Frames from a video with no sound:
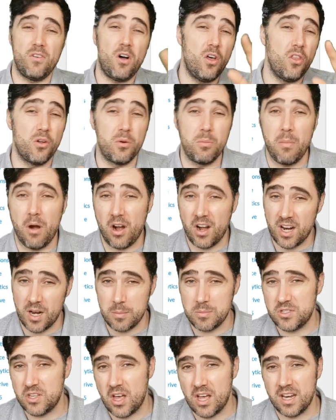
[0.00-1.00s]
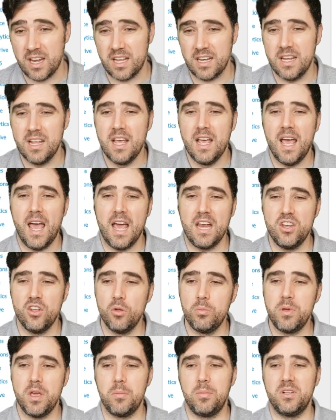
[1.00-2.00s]
all their markups on it, and
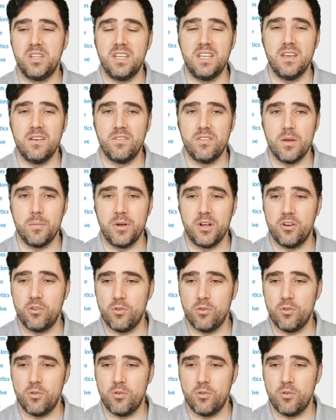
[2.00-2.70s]
you'll be able to give them a